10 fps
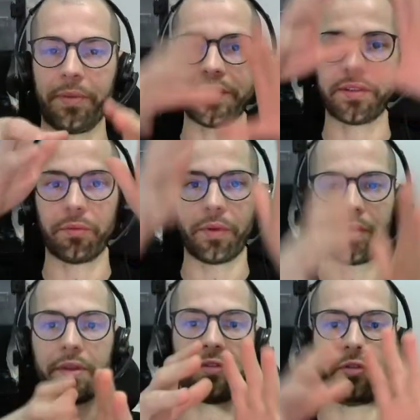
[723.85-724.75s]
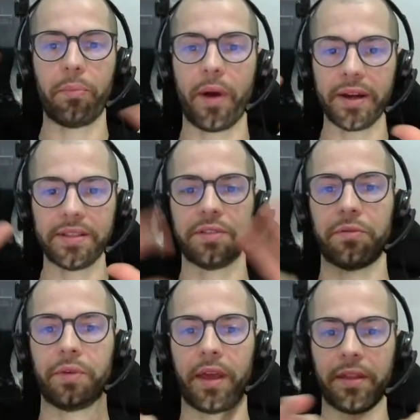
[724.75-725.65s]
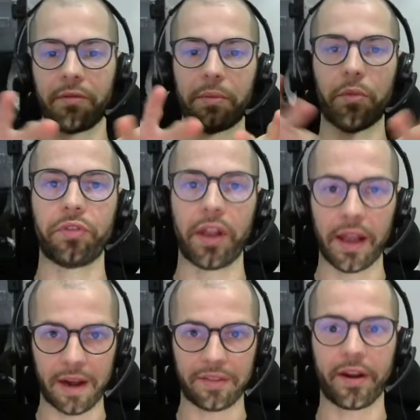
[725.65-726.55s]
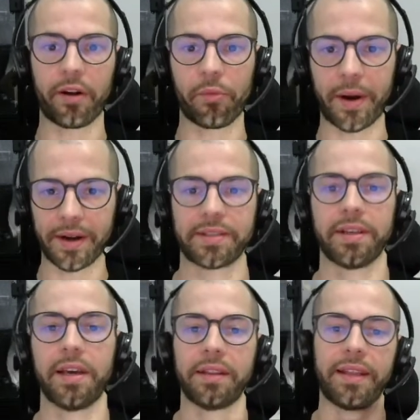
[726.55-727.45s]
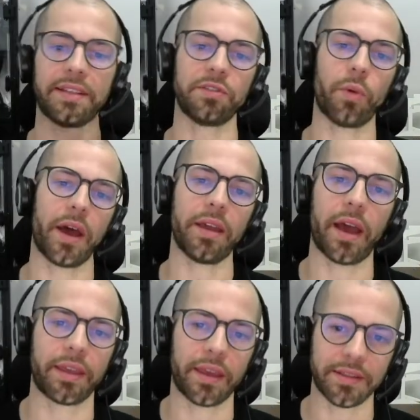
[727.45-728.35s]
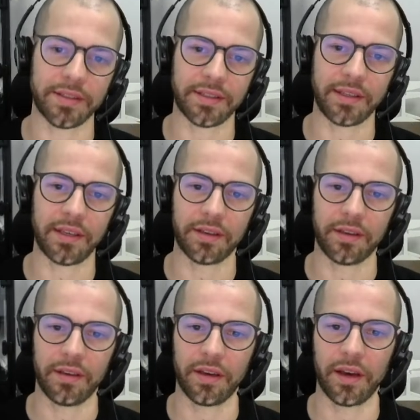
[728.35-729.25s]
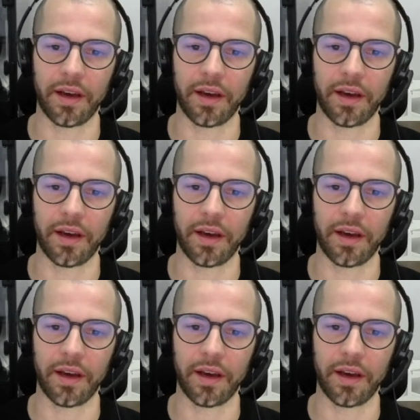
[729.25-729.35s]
piece with three parts and removed the lateral parts. That's why I can see